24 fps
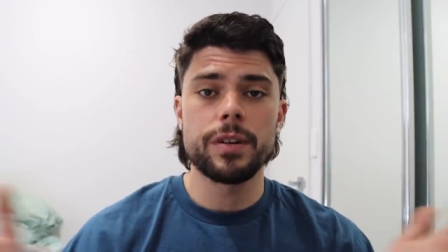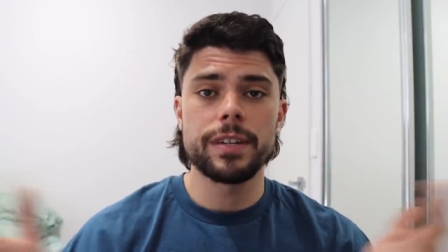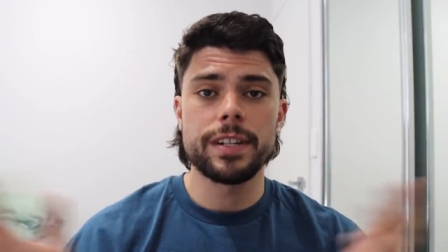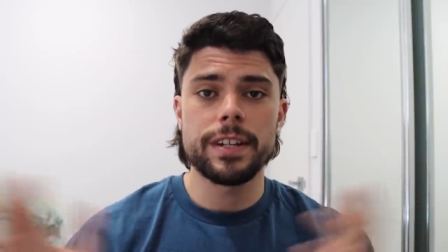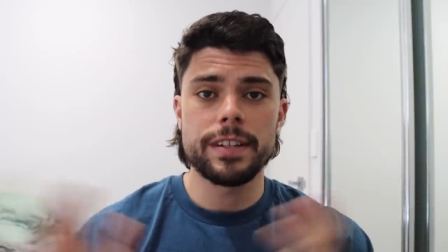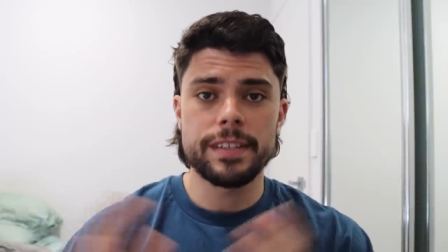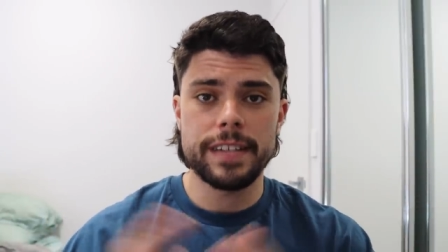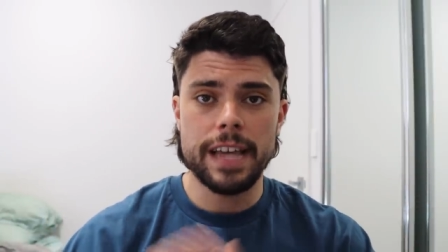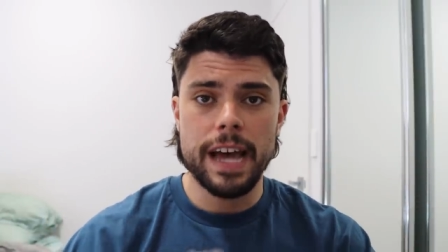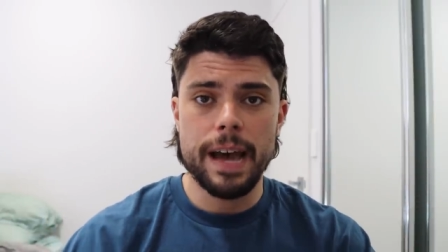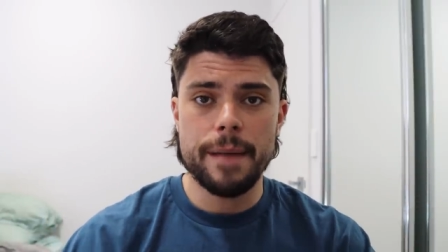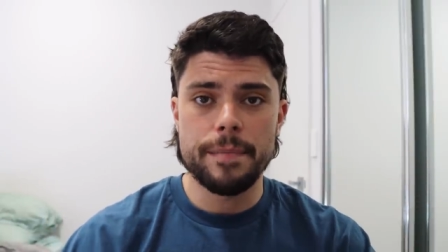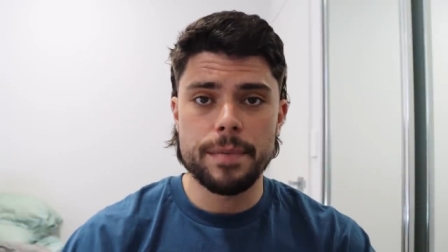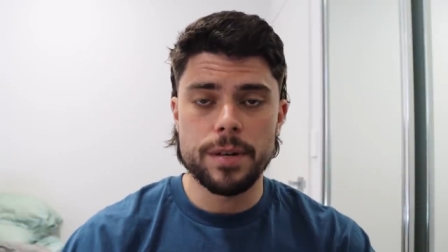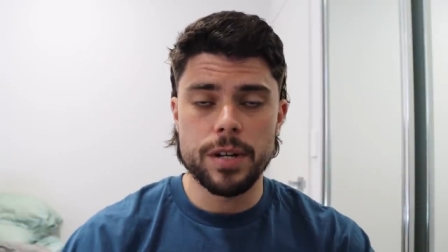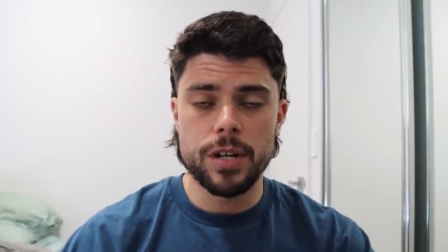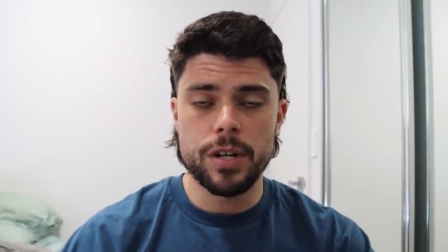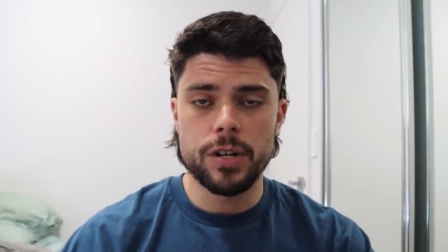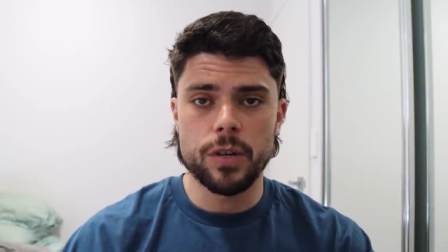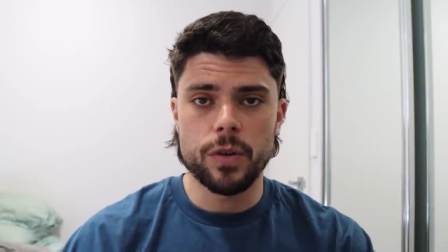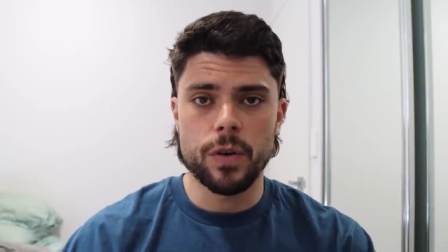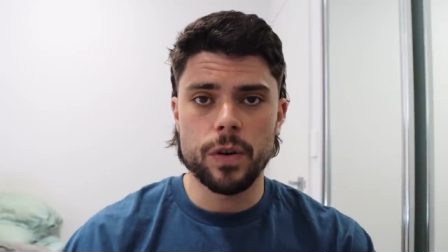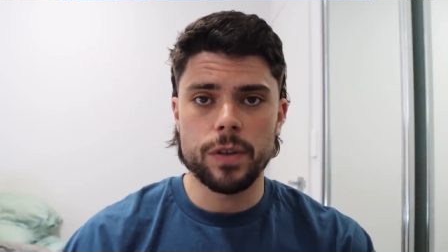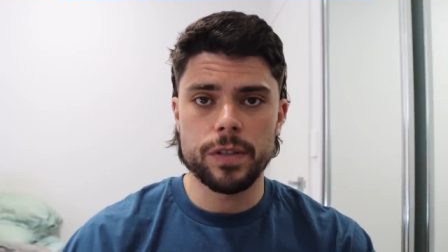It does happen
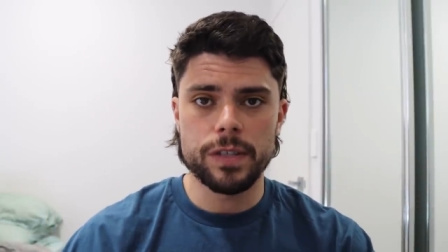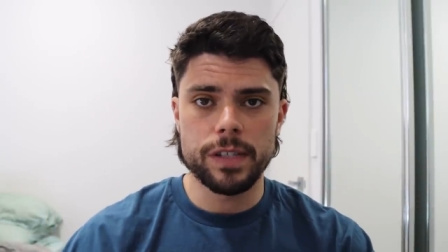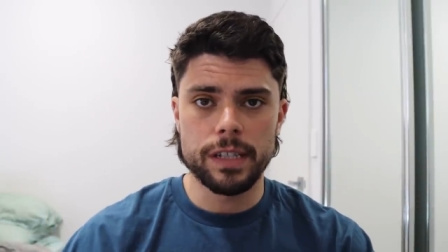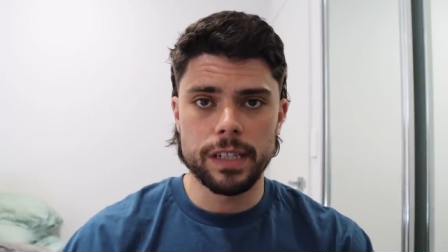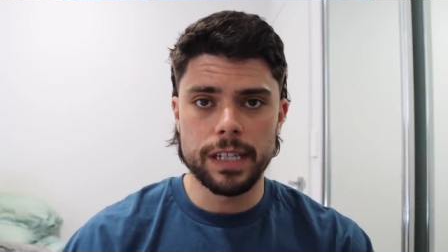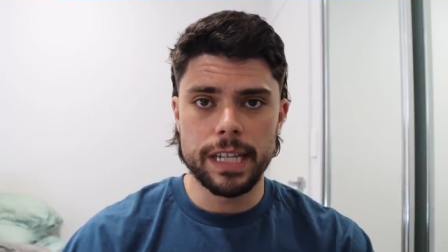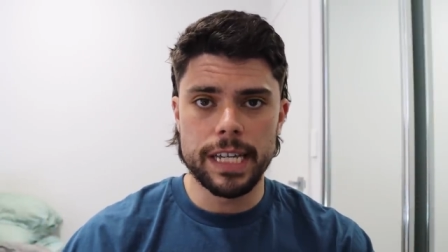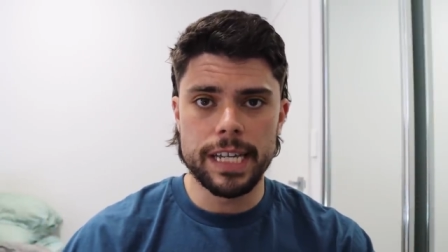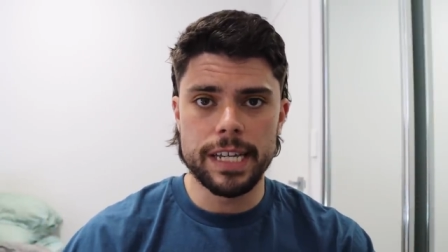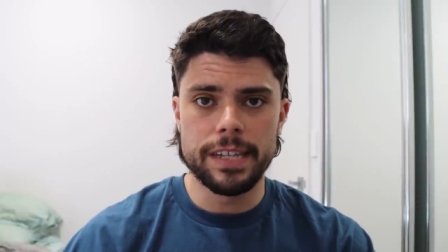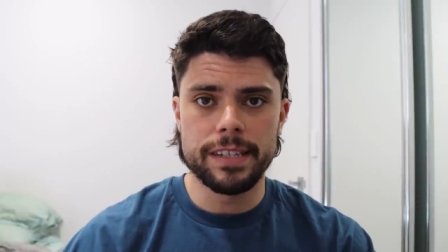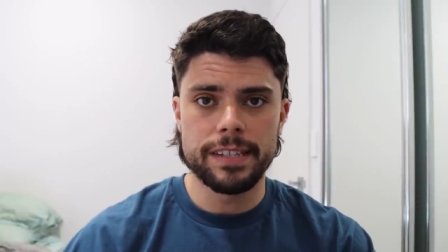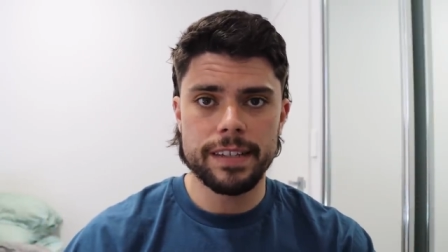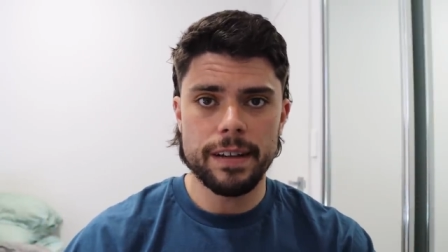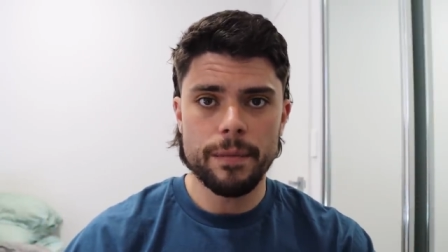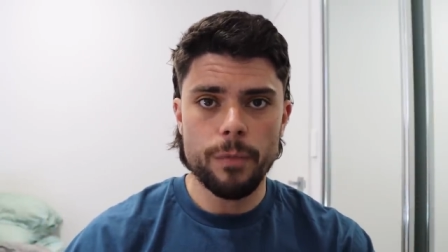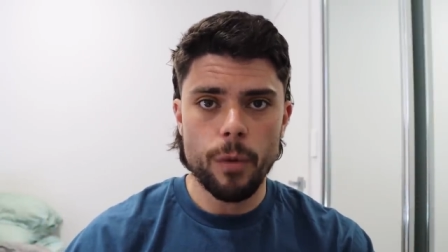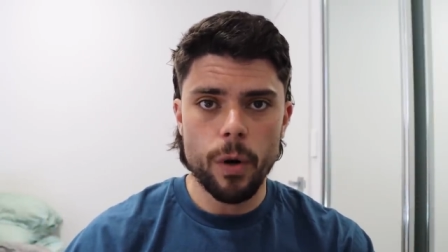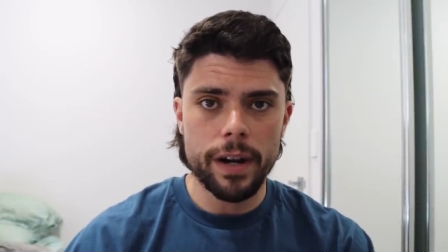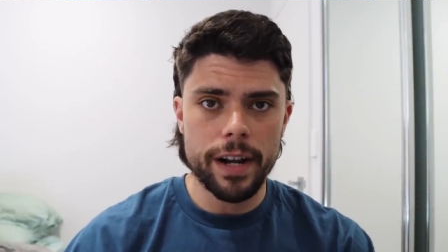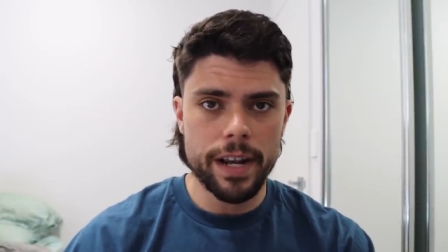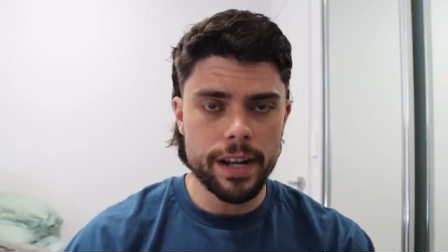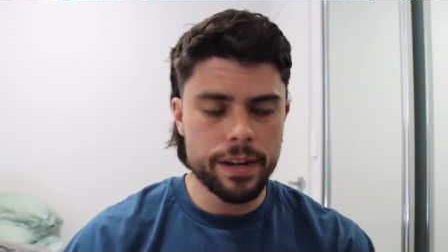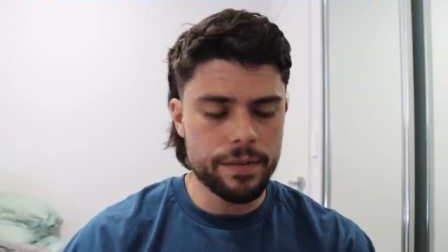across the league
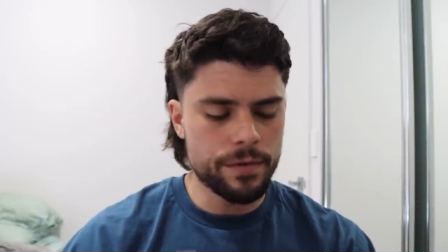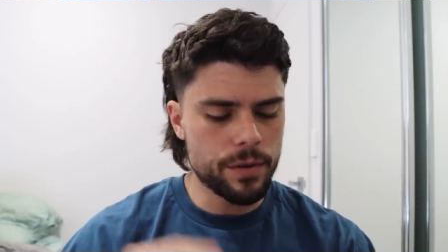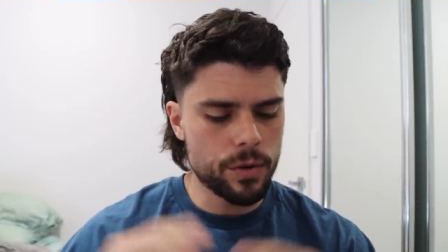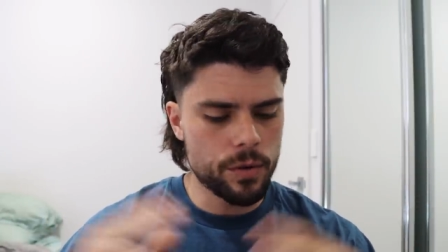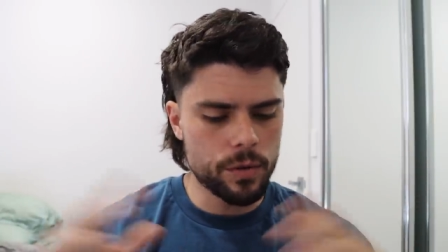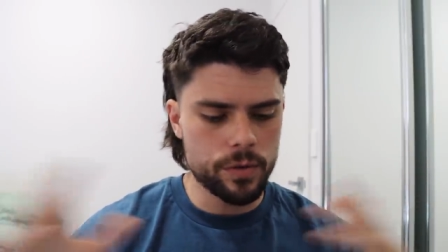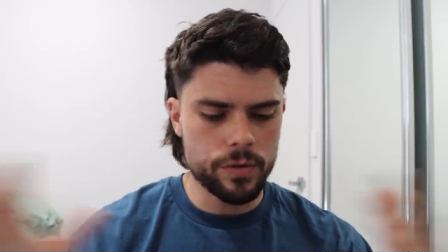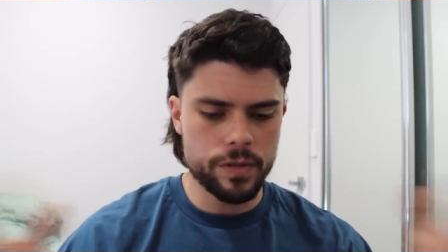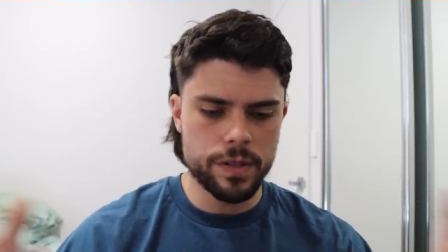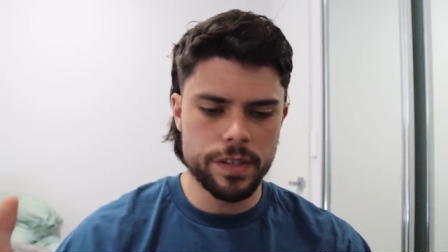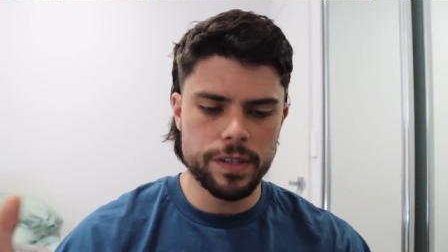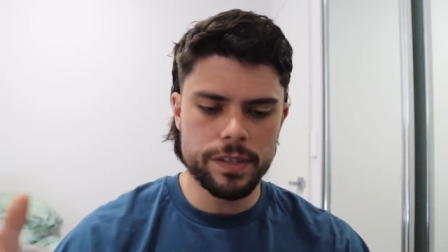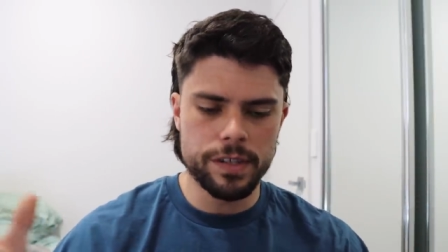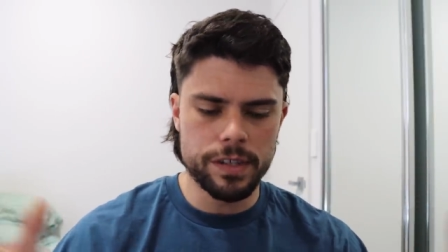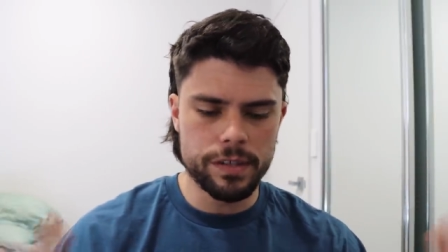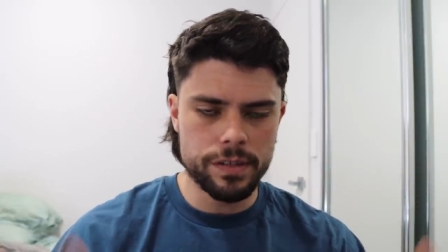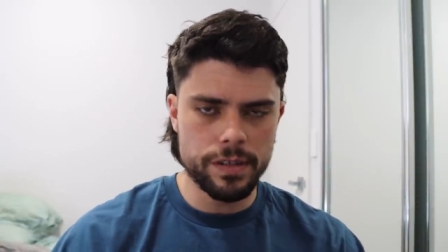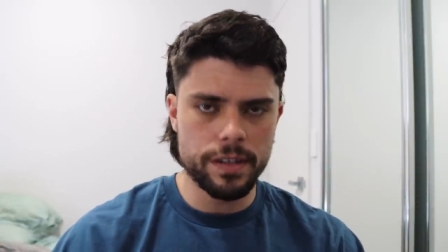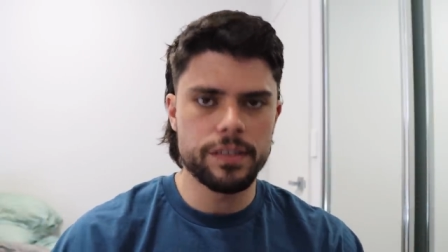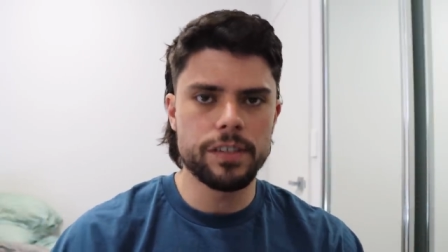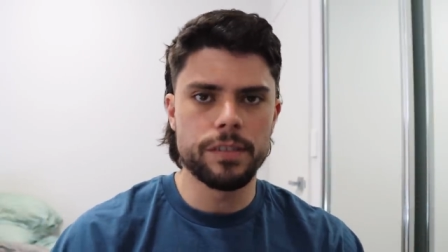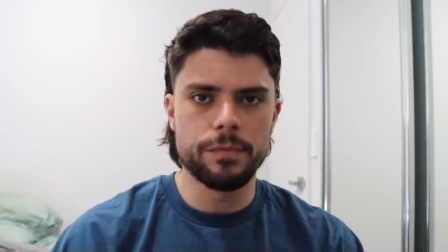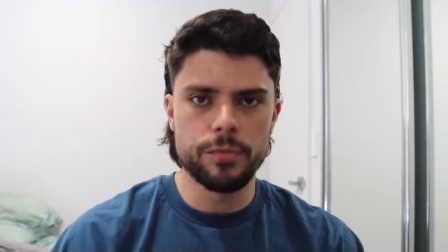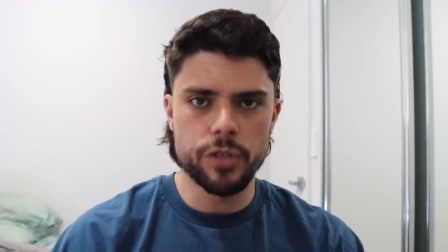somewhat, and of course, this
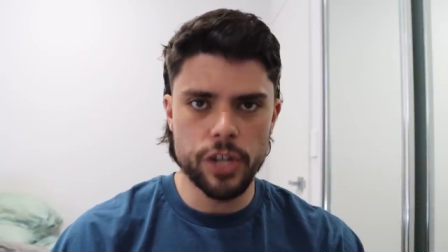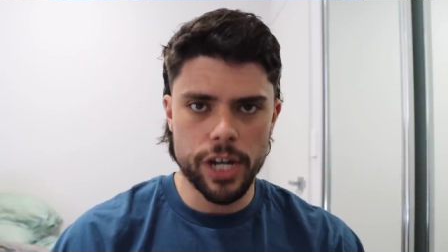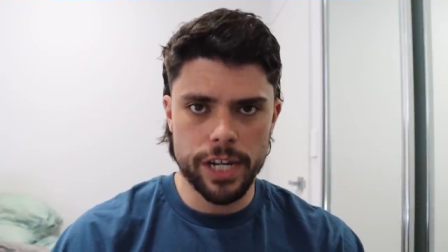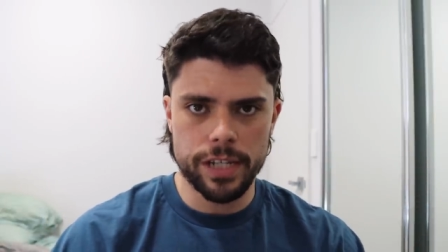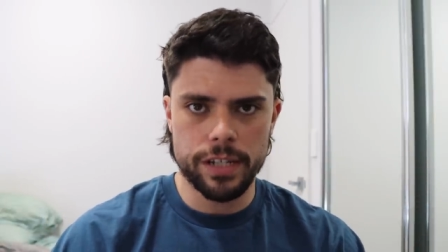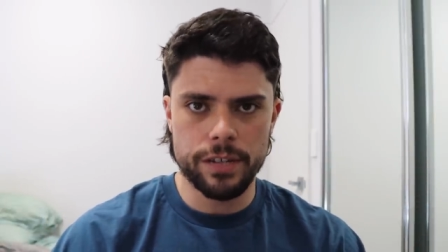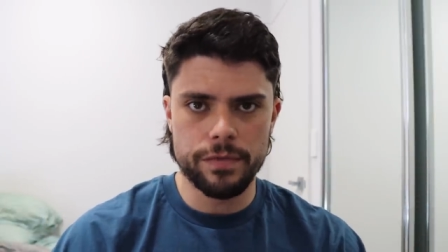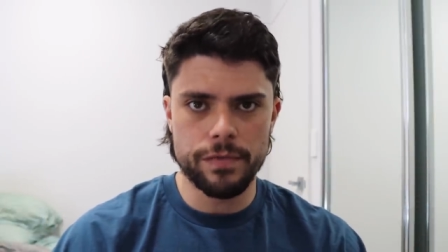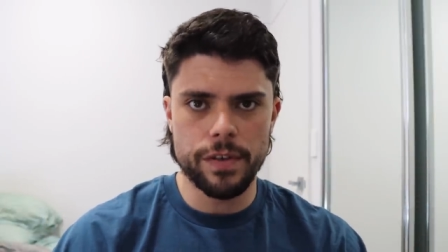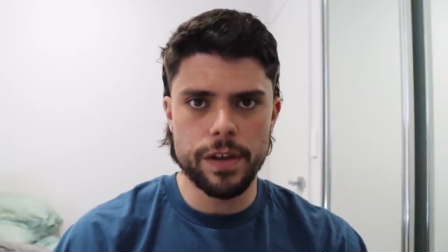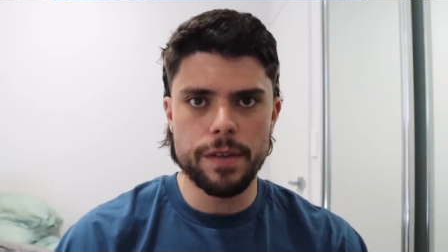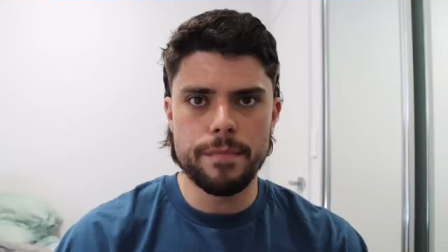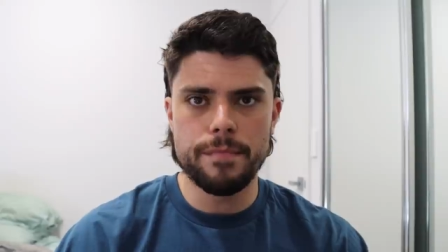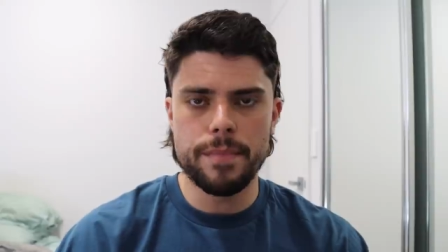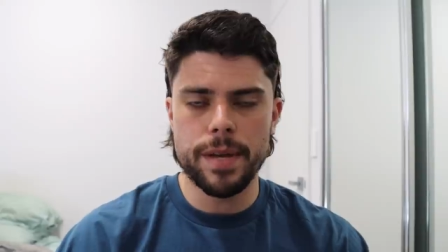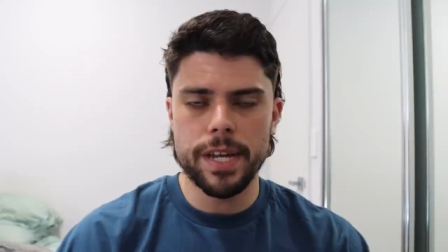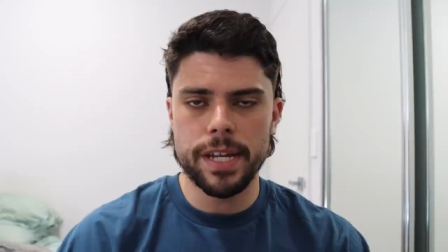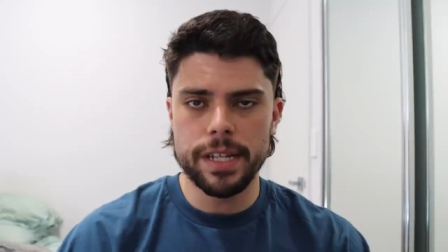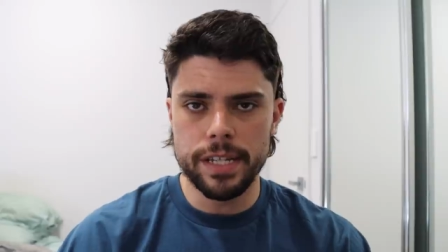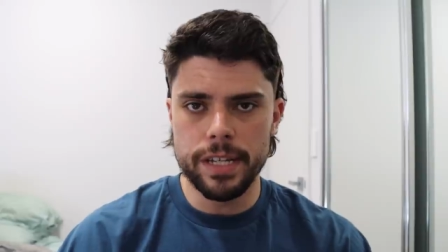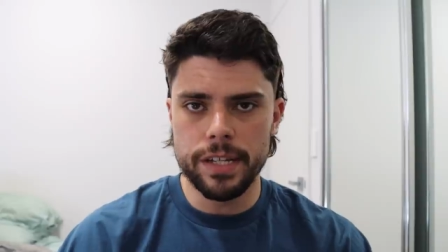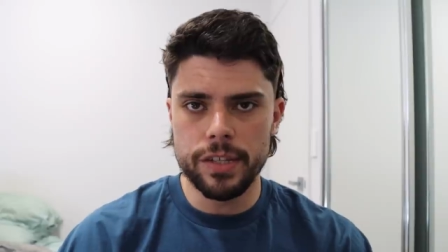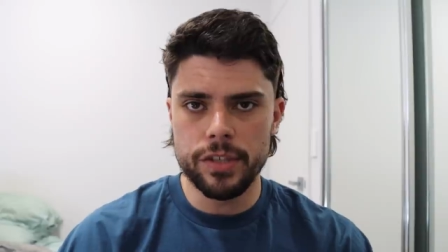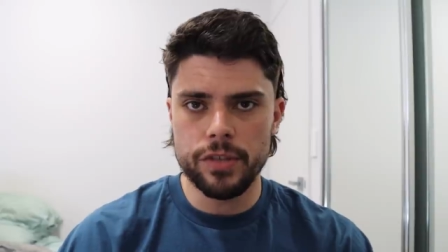is subjective
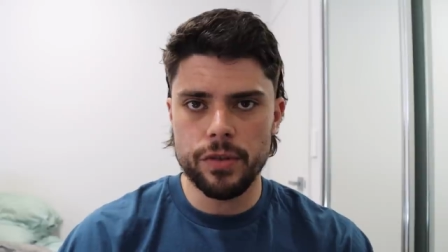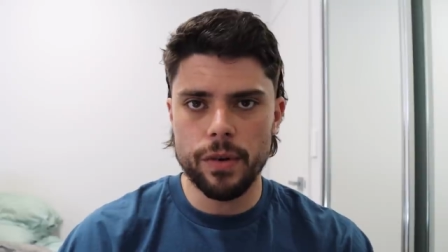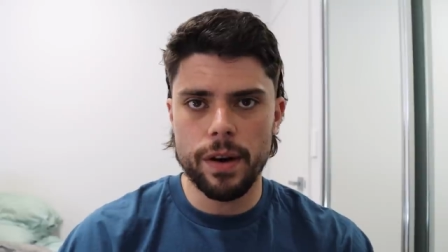opinion.